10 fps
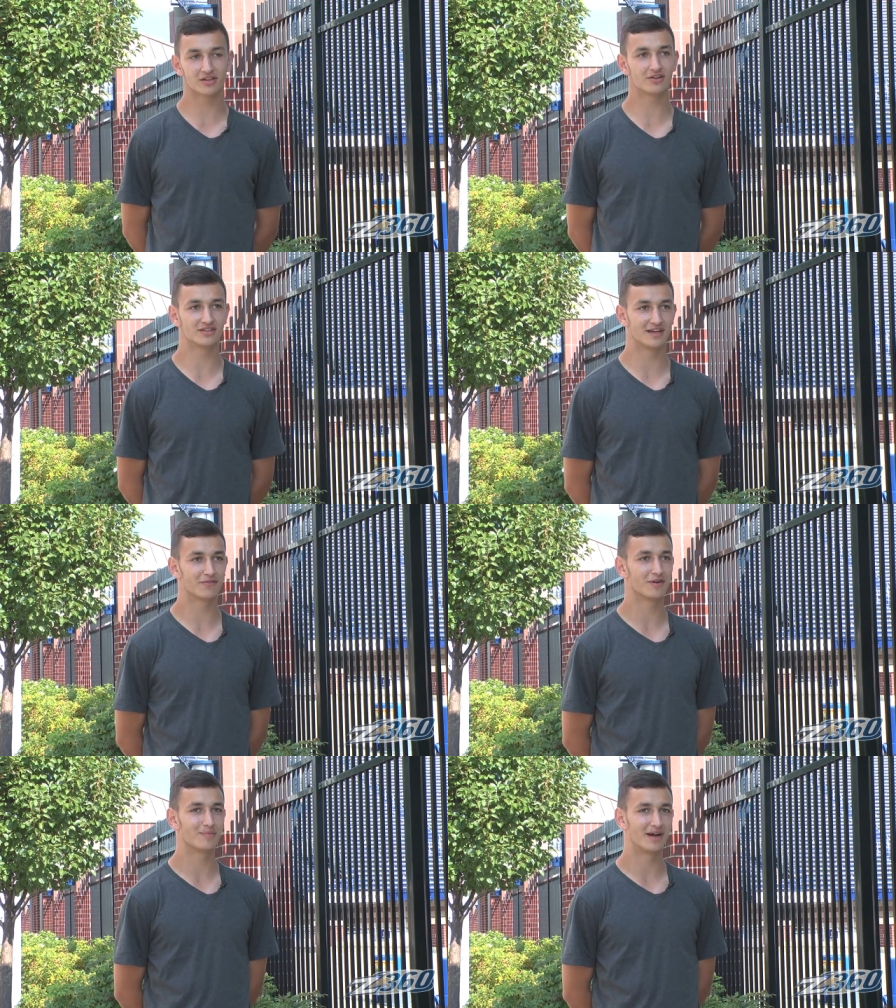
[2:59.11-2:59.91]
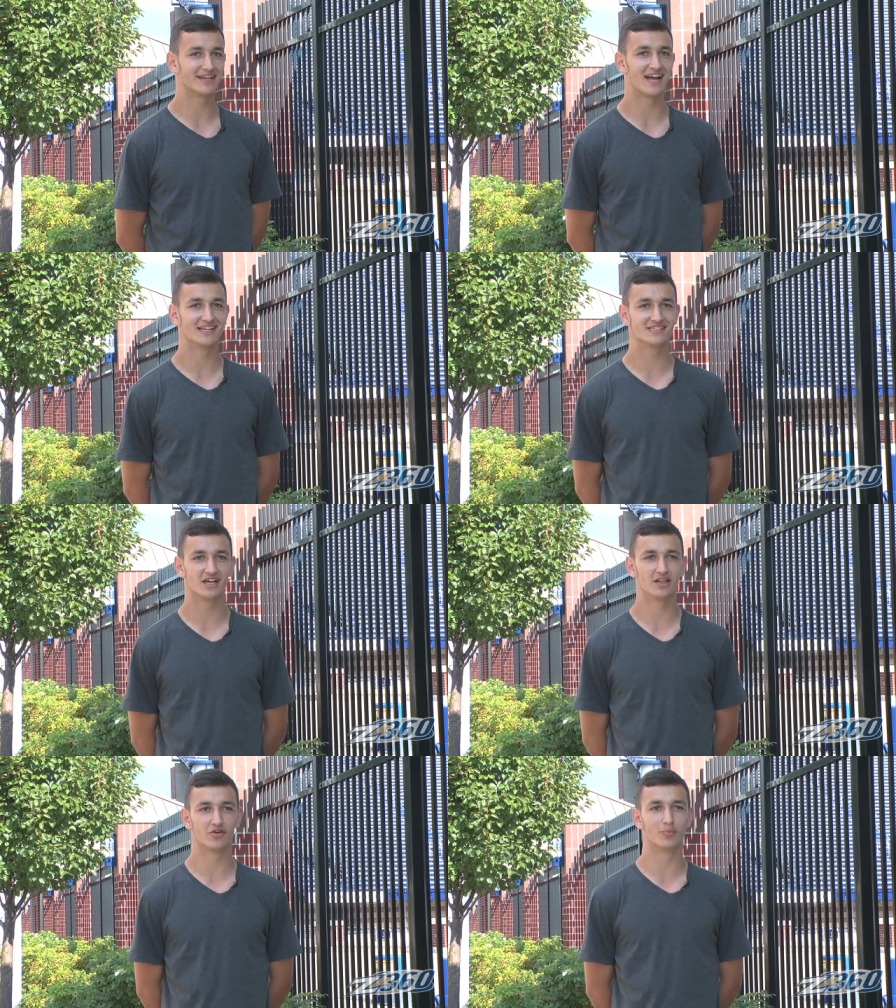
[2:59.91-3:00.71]
a little different. My dad's
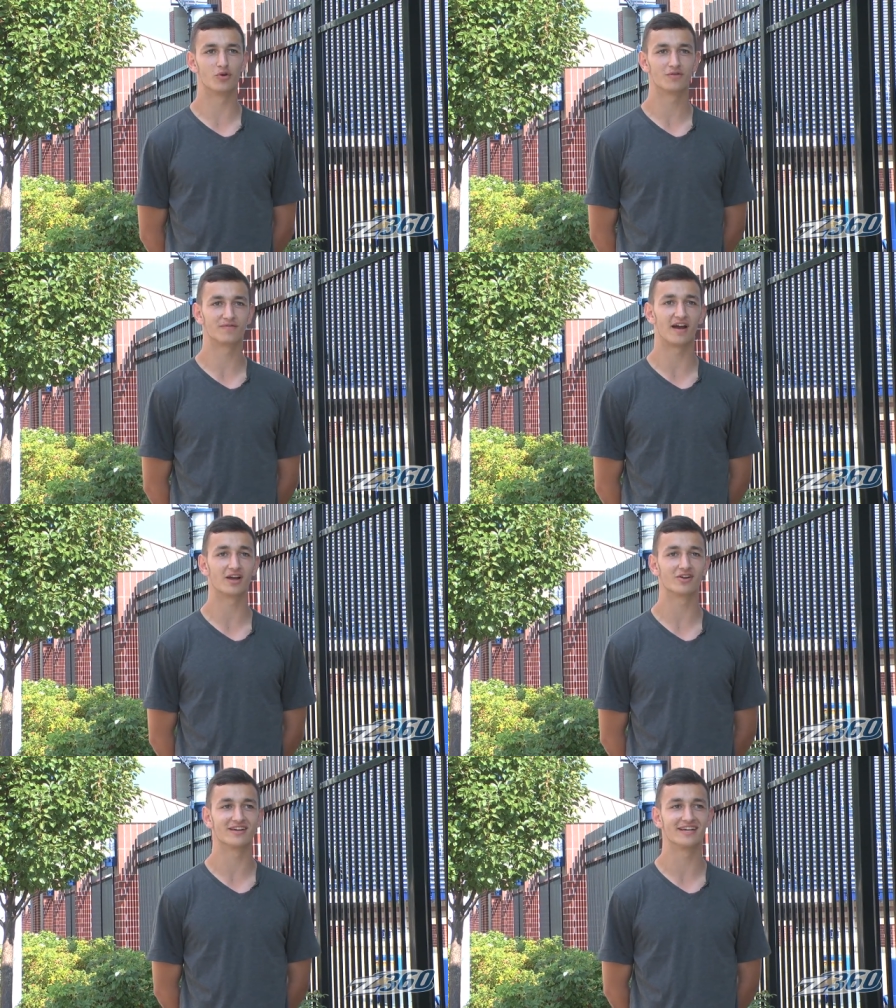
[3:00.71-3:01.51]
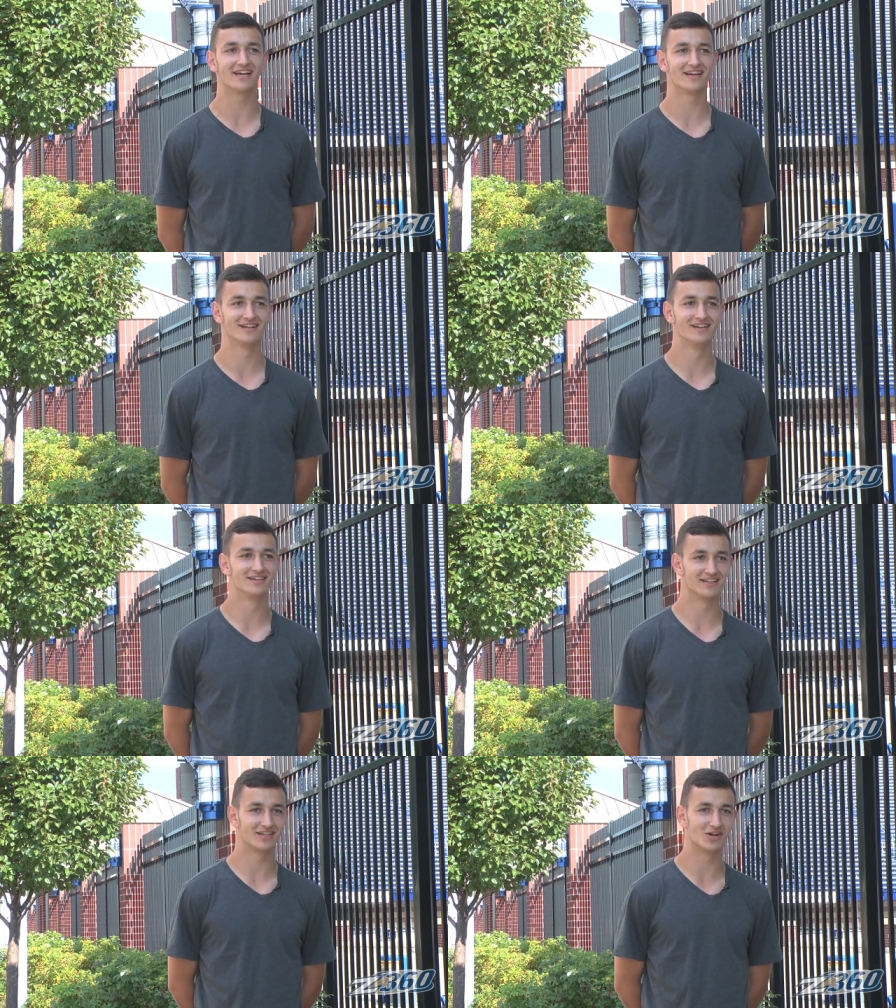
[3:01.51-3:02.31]
a little more fiery
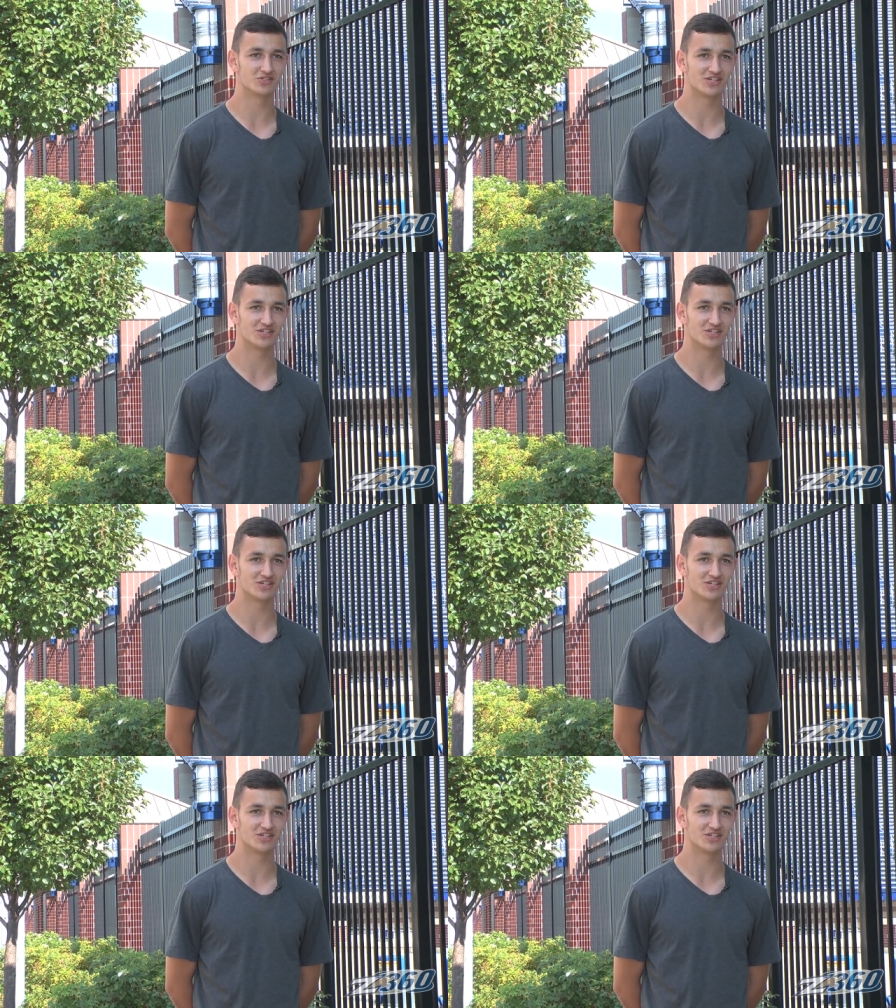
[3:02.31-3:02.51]
than Coach